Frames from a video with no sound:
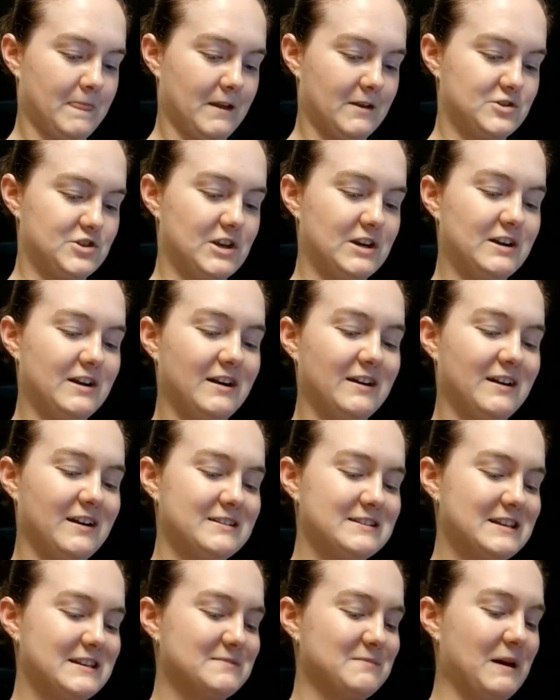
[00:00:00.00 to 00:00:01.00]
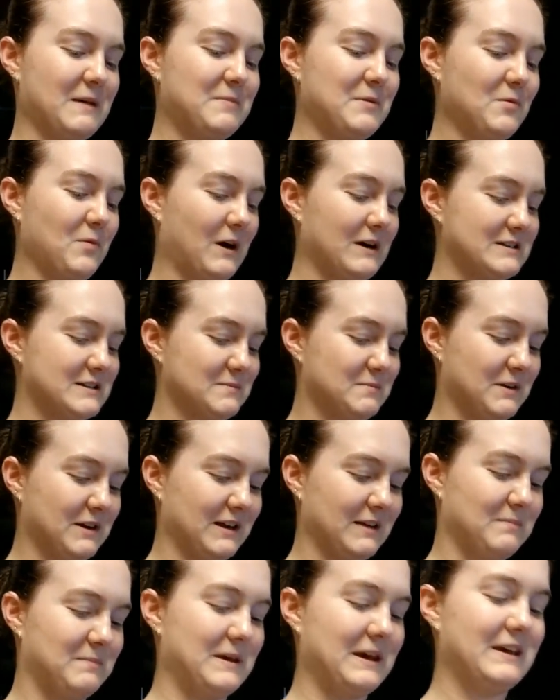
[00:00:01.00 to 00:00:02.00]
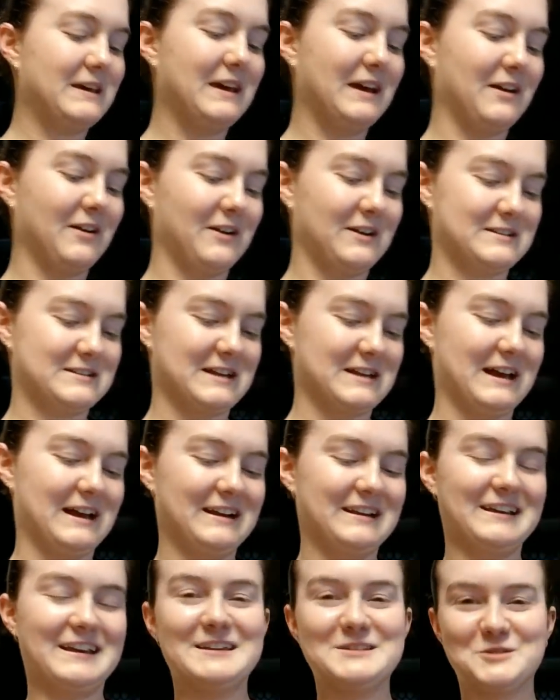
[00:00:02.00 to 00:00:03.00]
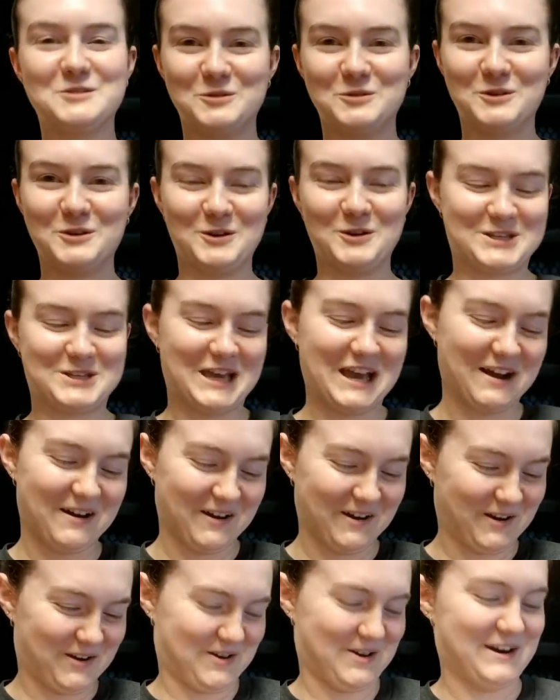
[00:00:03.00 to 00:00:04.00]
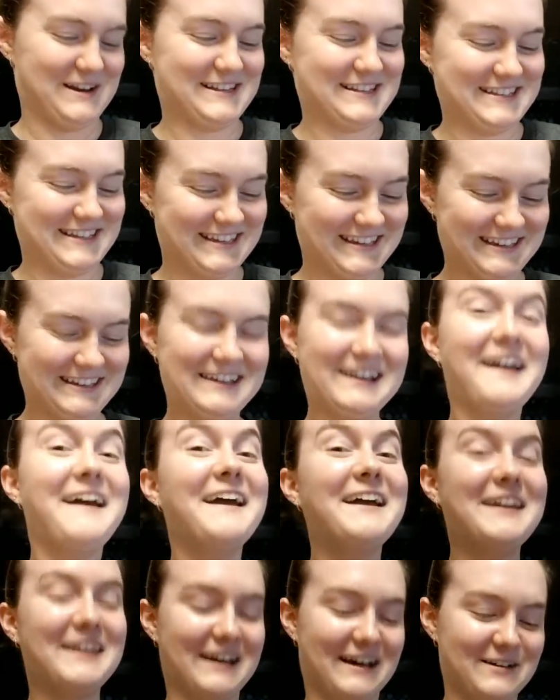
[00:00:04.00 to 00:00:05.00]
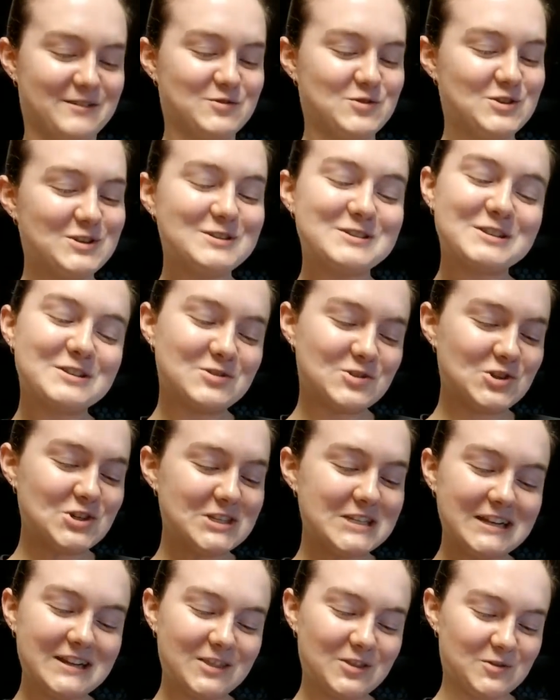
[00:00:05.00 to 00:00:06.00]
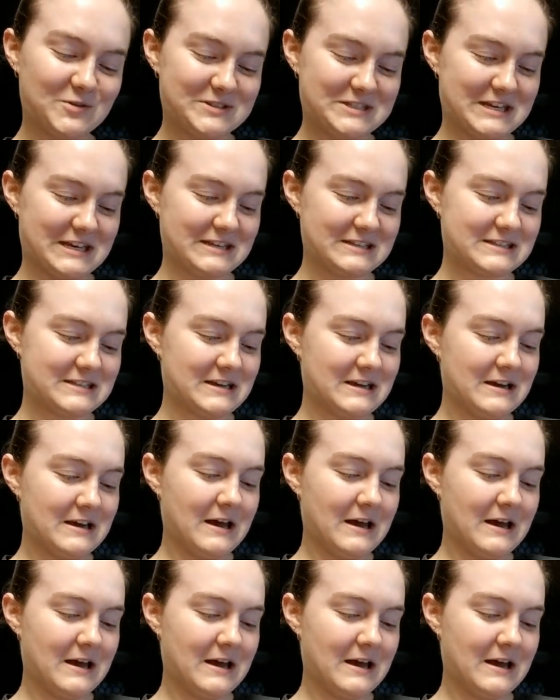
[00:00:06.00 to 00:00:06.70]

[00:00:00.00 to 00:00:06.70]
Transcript: Jen99 says, might be wise to put a big carrot aside in case Luna goes carrot crazy. Yeah, she's an enthusiast.